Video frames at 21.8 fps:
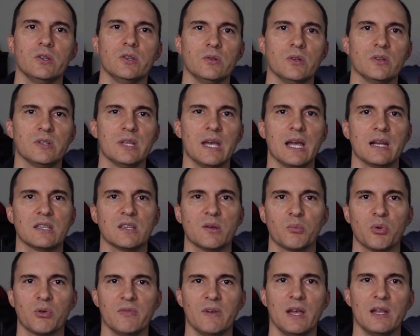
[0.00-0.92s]
to detect
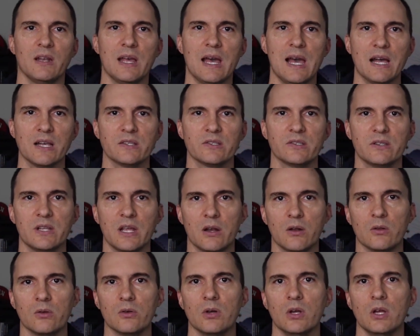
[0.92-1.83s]
and prevent
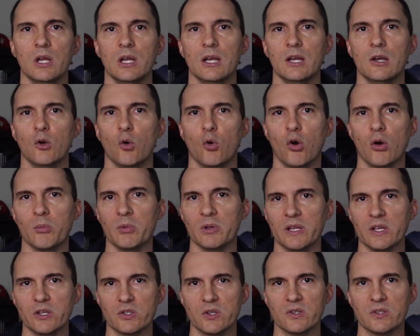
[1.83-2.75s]
accidental or
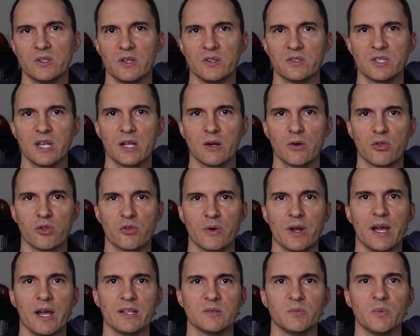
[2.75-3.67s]
malicious insider
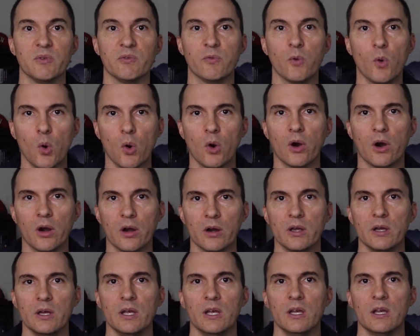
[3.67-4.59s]
threats
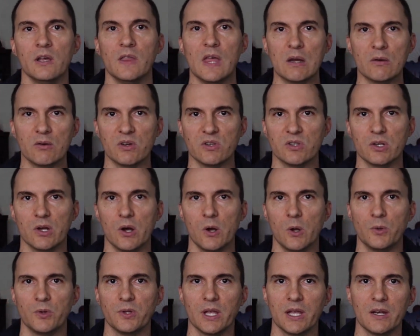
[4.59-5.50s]
before they
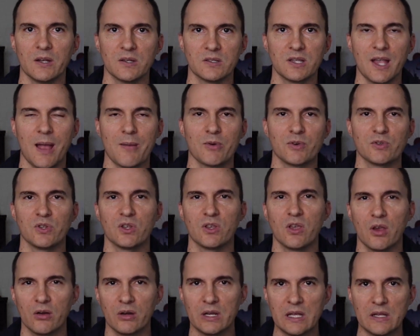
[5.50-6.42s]
result in a
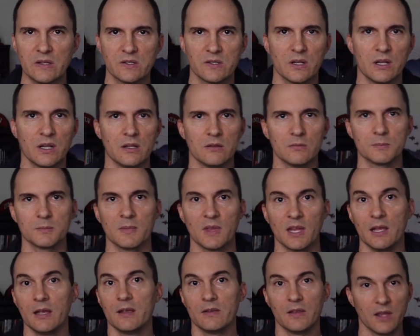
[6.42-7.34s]
cybersecurity incident
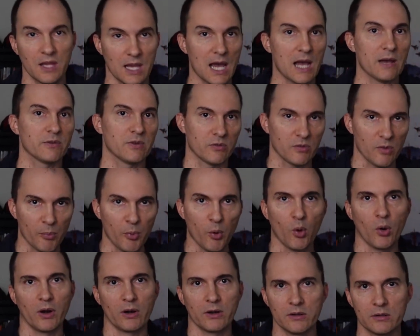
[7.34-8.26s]
that you have to
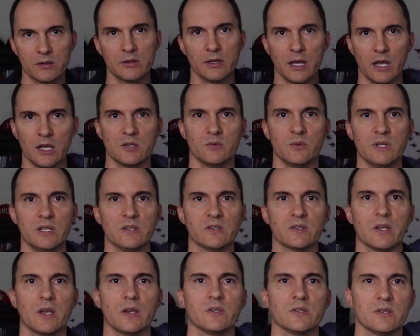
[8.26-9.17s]
report, as we
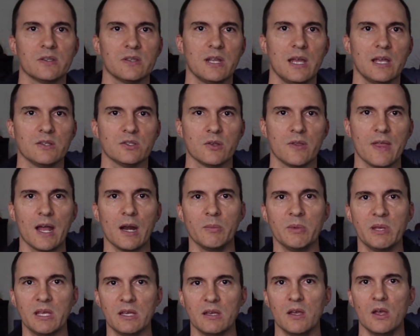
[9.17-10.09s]
discussed today. So
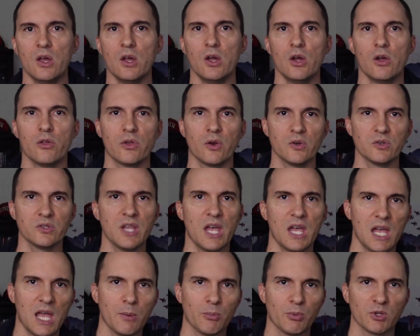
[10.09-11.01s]
that'll be
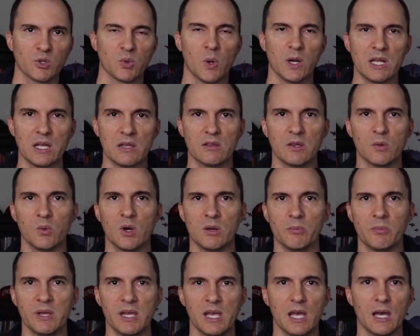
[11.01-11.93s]
Thursday, April 20th at
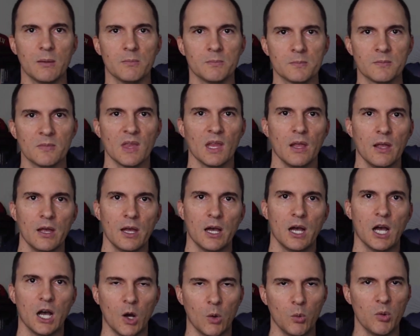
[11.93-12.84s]
1 p.m.
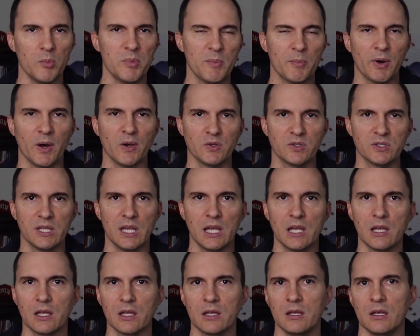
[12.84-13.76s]
Uh, we'll be
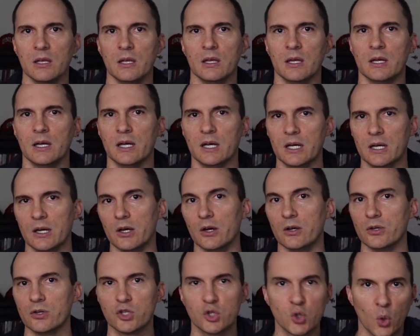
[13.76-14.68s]
posting
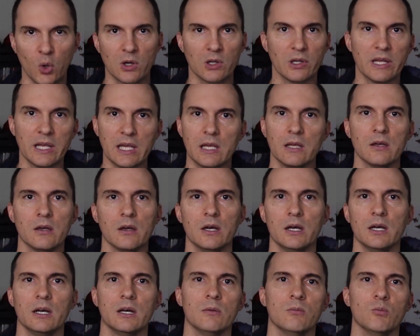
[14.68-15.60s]
uh, shortly.
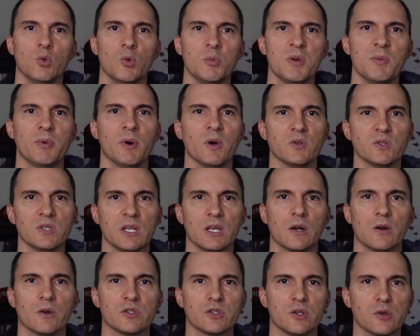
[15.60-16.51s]
Um, we'll be
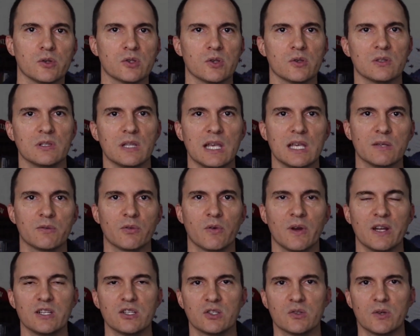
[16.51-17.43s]
posting on our socials links
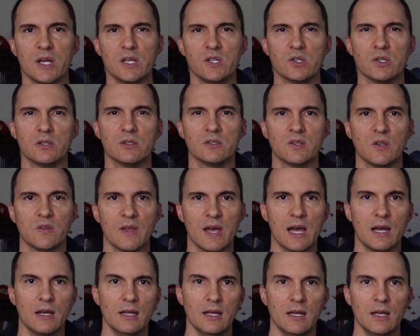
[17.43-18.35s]
for registrations to
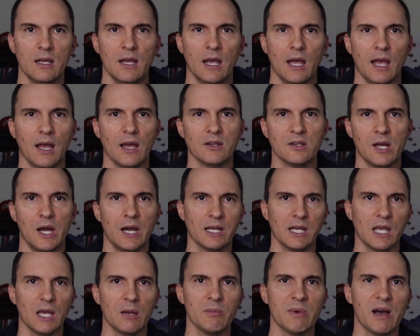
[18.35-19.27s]
that and
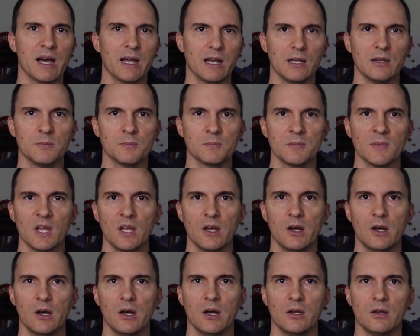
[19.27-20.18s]
talking about it
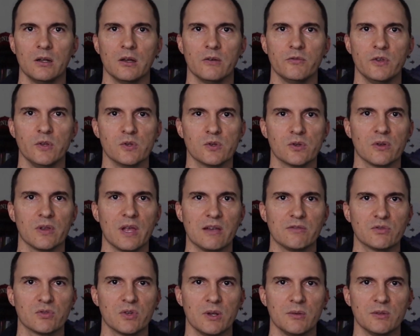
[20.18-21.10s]
on uh, future
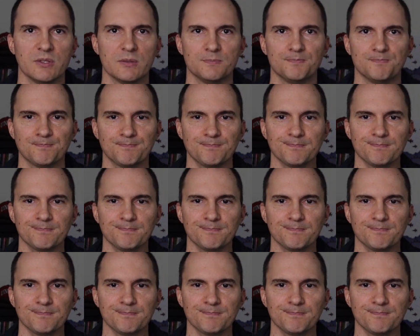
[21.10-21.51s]
live streams.